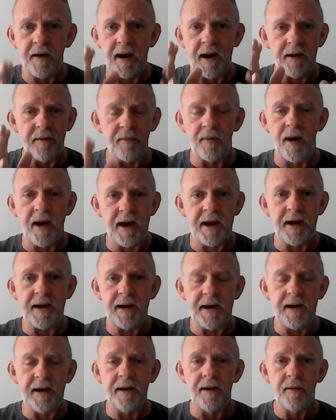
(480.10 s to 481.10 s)
and
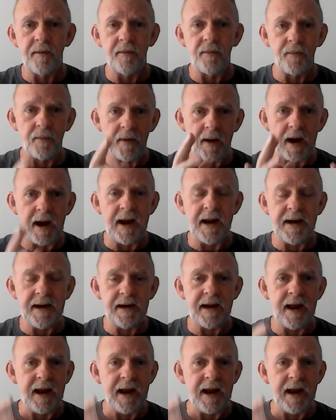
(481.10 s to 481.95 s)
ready right